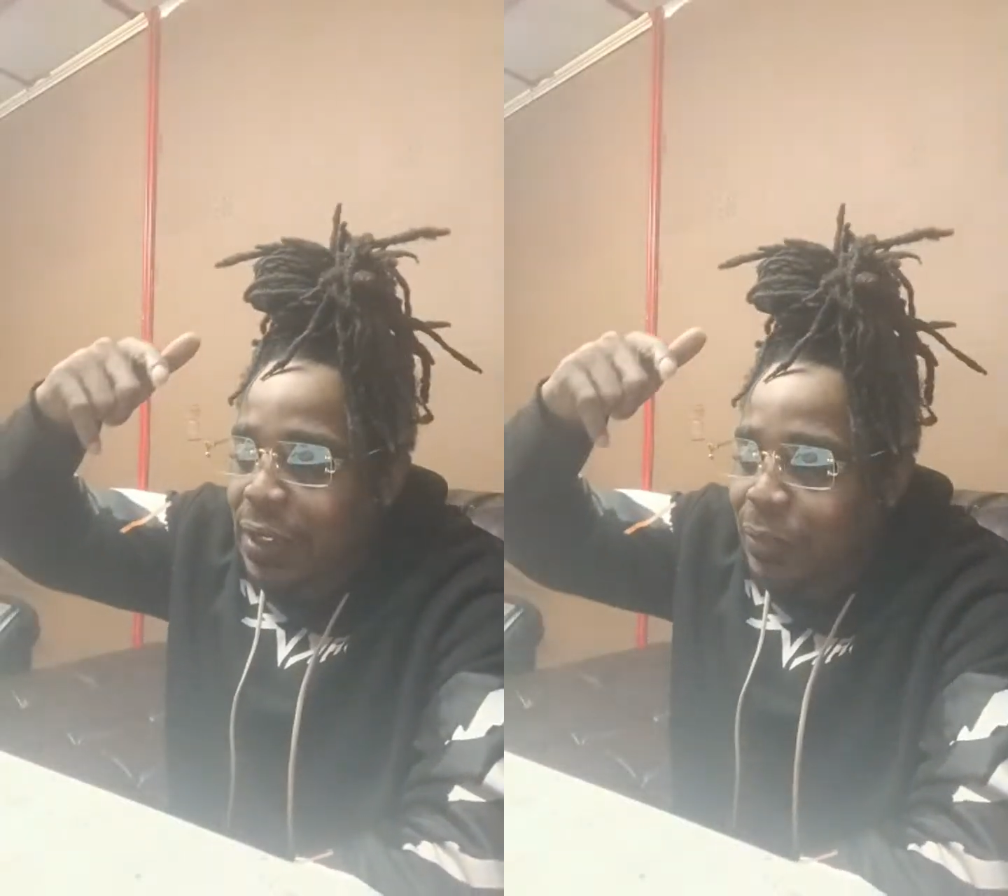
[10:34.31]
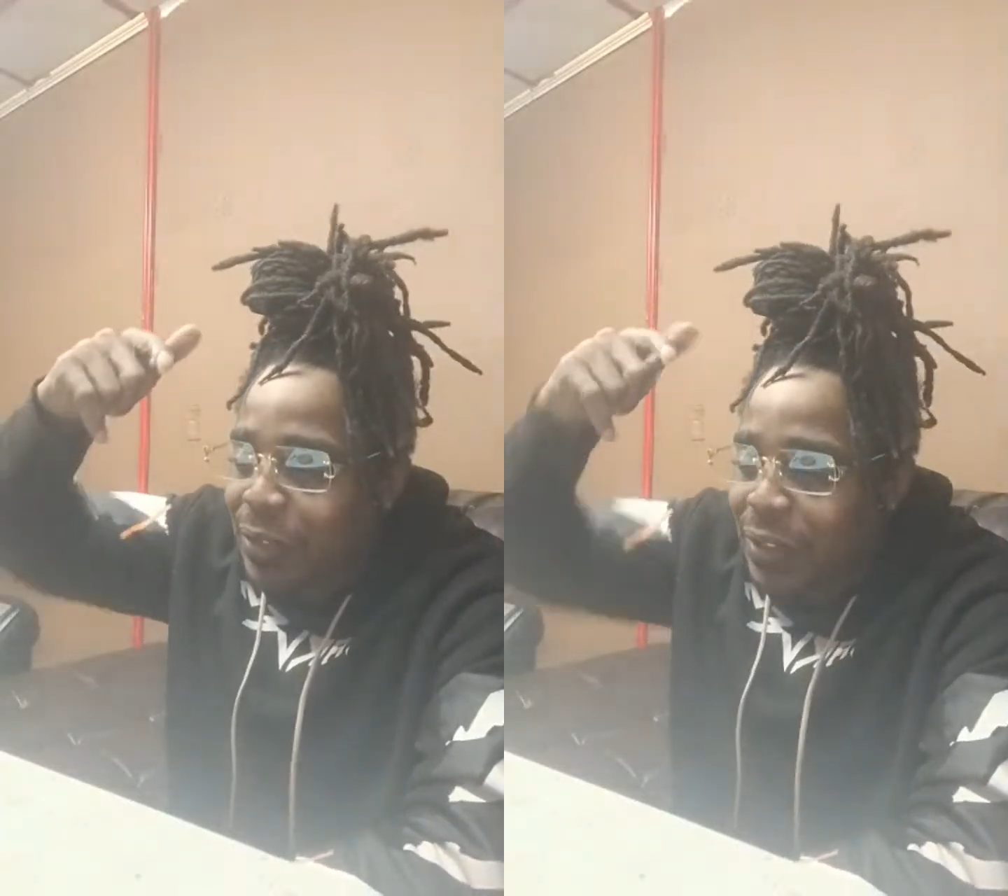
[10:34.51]

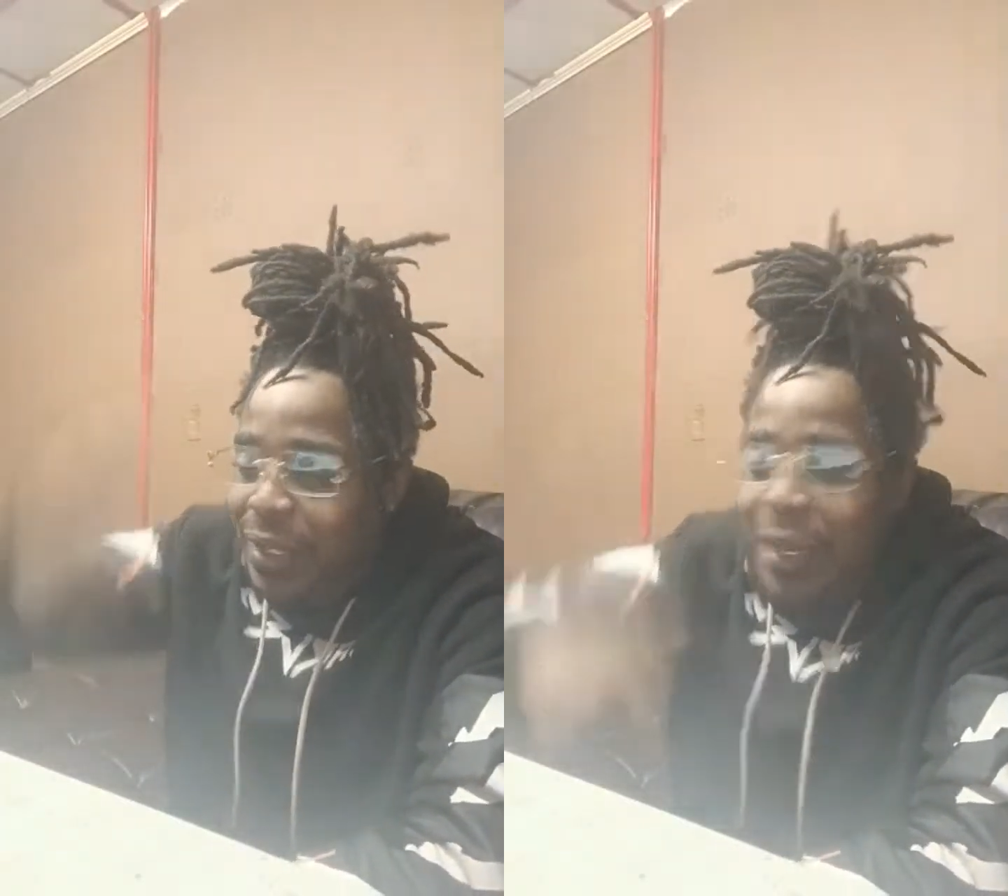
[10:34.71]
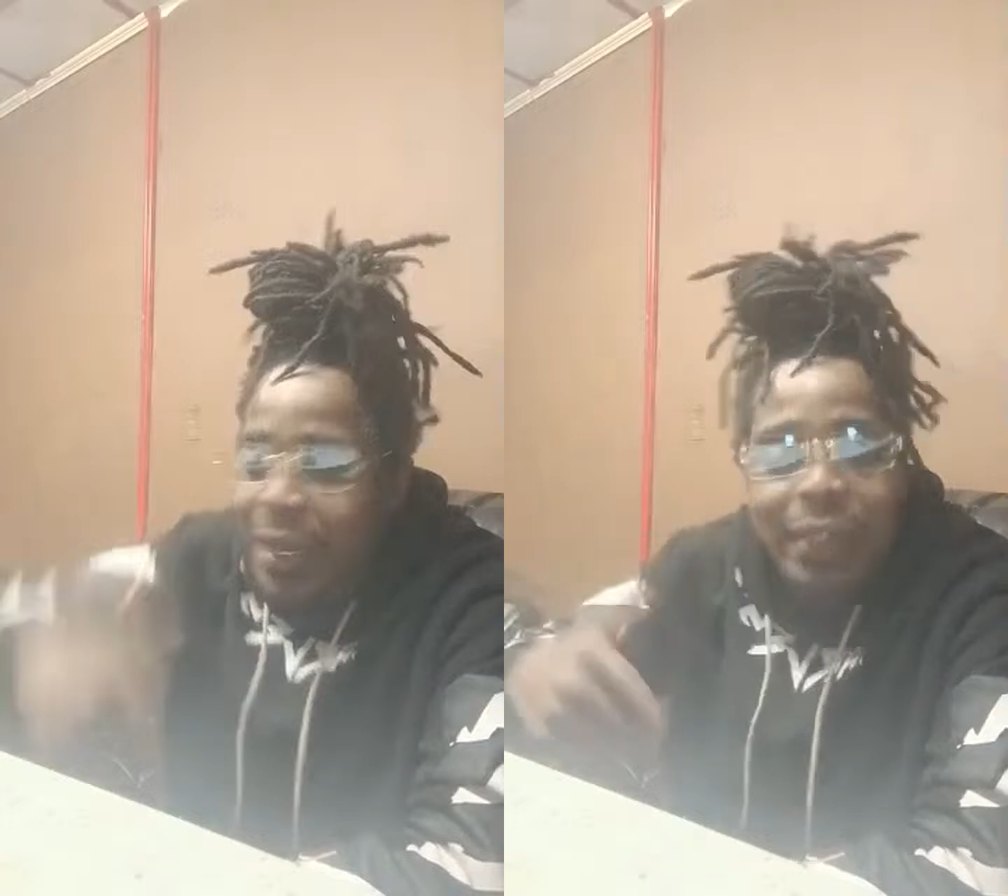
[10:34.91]
there was the
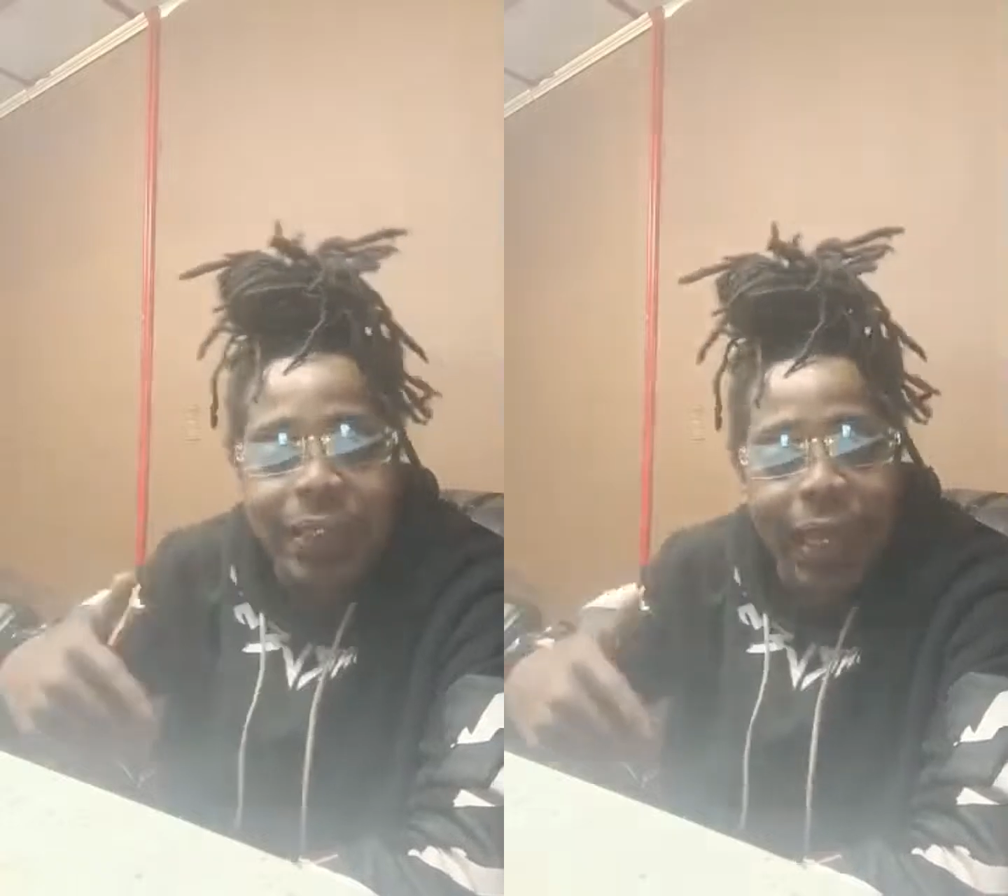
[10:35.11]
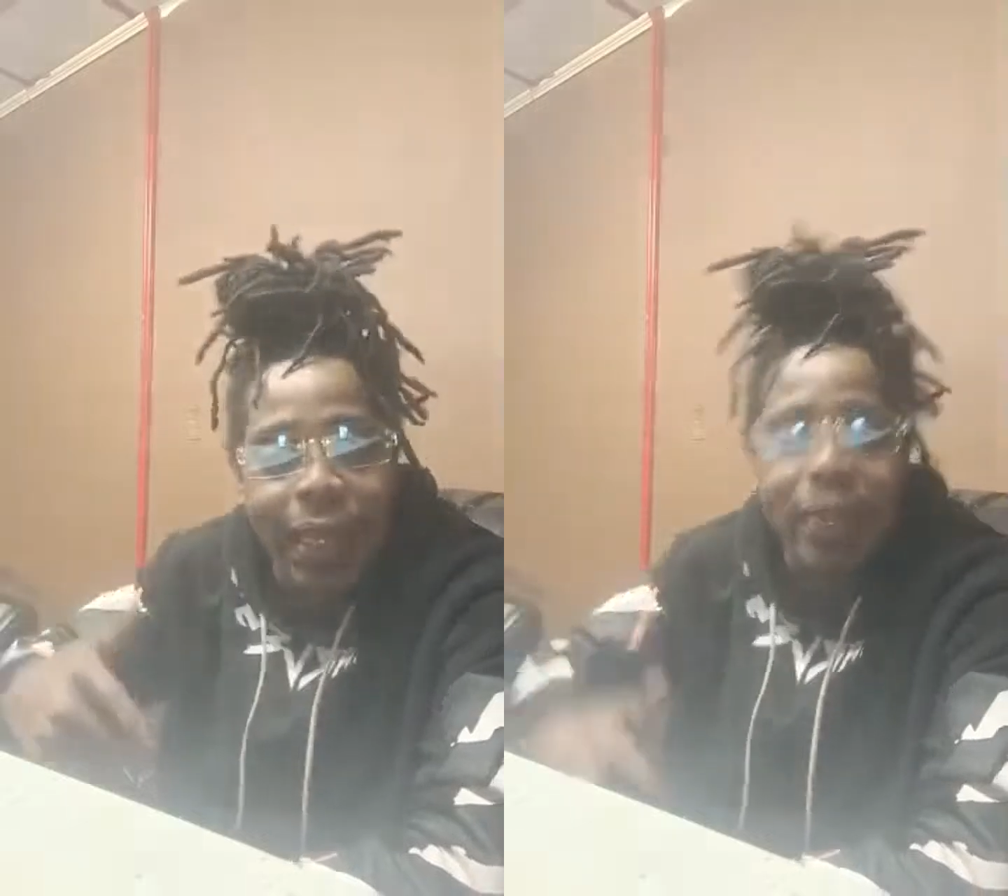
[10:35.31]
last
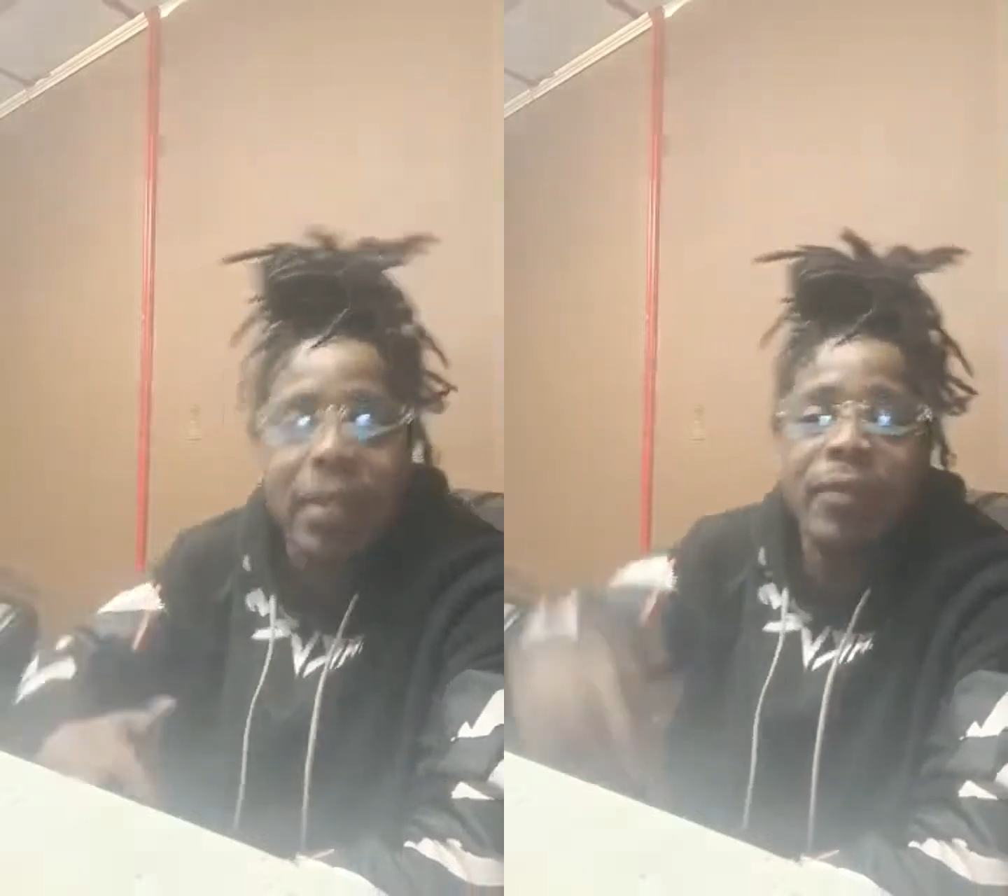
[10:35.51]
day